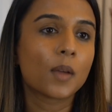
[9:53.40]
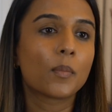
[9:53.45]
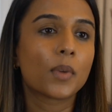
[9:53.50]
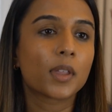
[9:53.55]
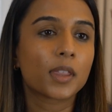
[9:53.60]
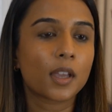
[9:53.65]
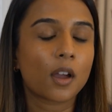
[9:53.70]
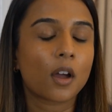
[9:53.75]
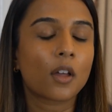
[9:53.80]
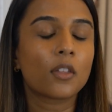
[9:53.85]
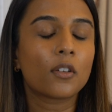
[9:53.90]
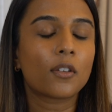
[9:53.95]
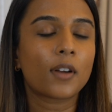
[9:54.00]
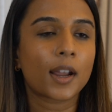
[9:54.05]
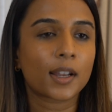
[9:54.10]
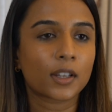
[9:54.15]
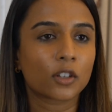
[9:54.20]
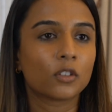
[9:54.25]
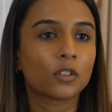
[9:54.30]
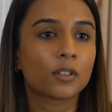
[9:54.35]
But the other
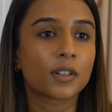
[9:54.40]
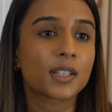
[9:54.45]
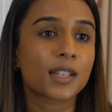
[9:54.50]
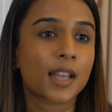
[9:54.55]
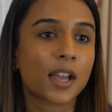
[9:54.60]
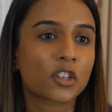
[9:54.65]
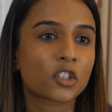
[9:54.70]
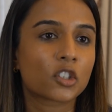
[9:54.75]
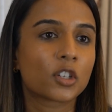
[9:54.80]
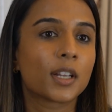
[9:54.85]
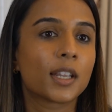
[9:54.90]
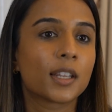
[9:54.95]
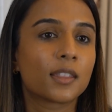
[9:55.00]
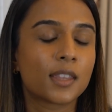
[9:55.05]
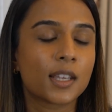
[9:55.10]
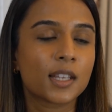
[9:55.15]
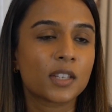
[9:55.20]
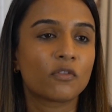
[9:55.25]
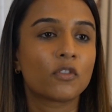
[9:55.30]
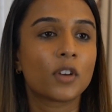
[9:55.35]
angle is actually
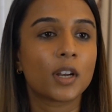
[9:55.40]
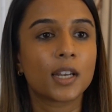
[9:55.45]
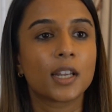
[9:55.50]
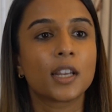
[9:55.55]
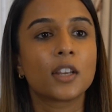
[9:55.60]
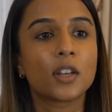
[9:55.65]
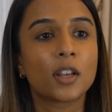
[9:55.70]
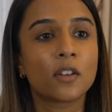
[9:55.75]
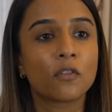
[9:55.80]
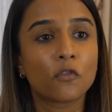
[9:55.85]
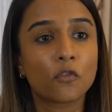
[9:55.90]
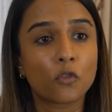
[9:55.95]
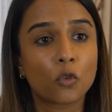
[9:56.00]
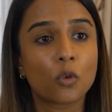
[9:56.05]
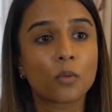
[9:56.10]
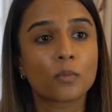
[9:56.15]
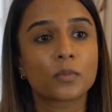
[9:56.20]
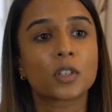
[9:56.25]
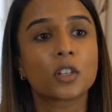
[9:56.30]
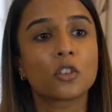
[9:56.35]
this really
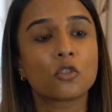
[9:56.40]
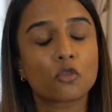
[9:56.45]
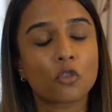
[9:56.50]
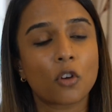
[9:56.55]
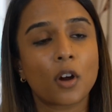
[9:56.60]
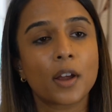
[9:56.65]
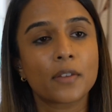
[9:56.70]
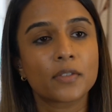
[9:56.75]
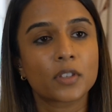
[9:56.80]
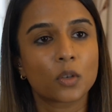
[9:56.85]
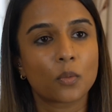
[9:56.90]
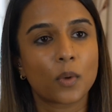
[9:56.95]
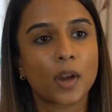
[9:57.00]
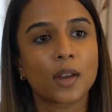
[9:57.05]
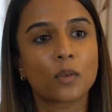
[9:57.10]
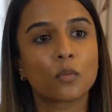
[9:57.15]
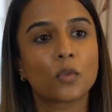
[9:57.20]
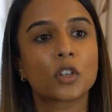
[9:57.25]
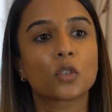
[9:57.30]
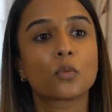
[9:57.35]
informs and drives the way
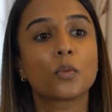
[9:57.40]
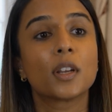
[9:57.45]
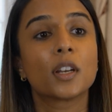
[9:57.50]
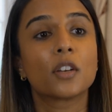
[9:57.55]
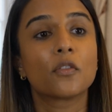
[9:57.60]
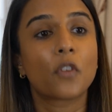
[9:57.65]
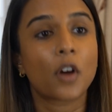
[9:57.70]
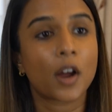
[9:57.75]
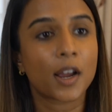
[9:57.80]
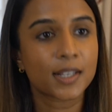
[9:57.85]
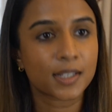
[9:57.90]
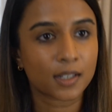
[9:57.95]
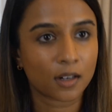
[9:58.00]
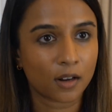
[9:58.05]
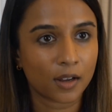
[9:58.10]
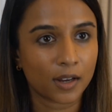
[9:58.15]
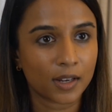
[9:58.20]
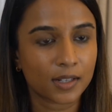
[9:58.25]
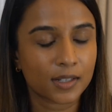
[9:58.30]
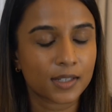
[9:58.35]
in which we advise
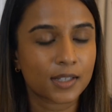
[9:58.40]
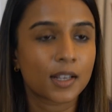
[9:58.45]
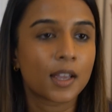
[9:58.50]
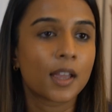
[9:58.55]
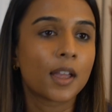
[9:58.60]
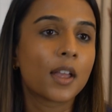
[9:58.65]
clients.